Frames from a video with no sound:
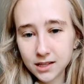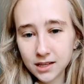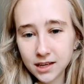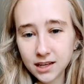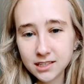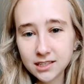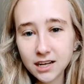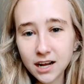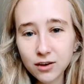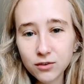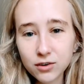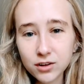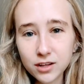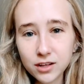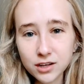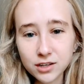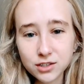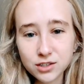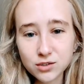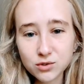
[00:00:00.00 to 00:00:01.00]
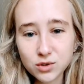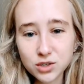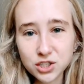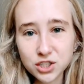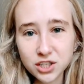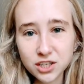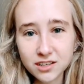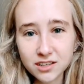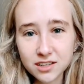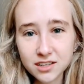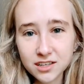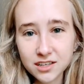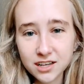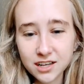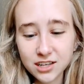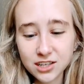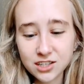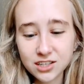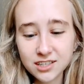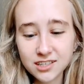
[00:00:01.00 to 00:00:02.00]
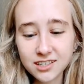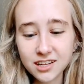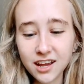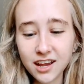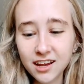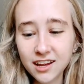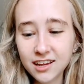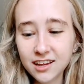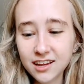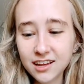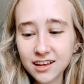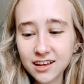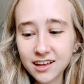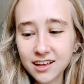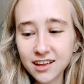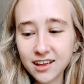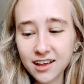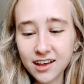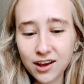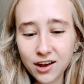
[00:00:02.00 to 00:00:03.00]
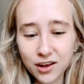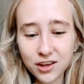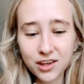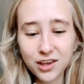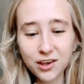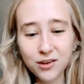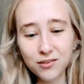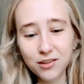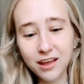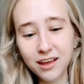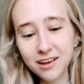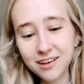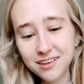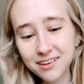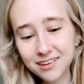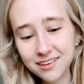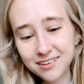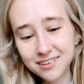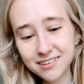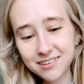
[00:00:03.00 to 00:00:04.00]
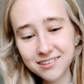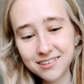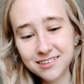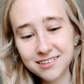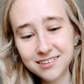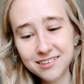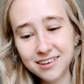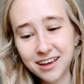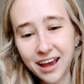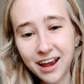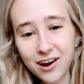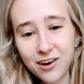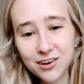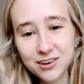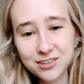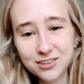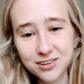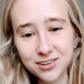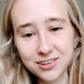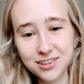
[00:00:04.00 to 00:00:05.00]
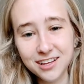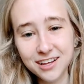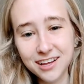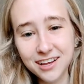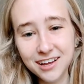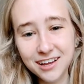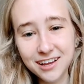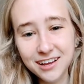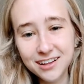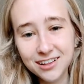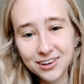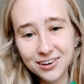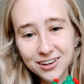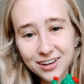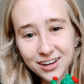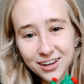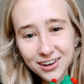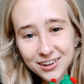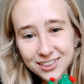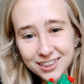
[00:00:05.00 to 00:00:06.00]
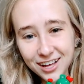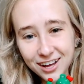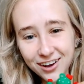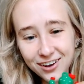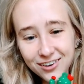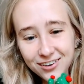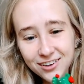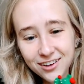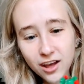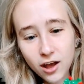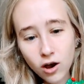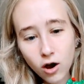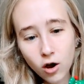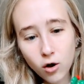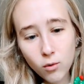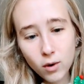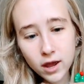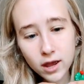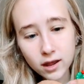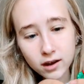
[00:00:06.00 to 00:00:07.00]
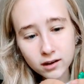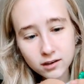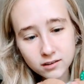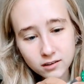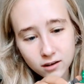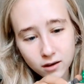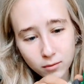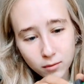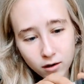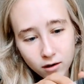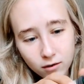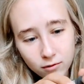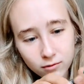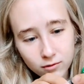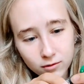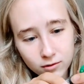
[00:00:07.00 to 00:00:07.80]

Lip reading: It's not really a squishy. It's just like a cute, like, character thingy. They're cute, though. Oh, wait, does it come off?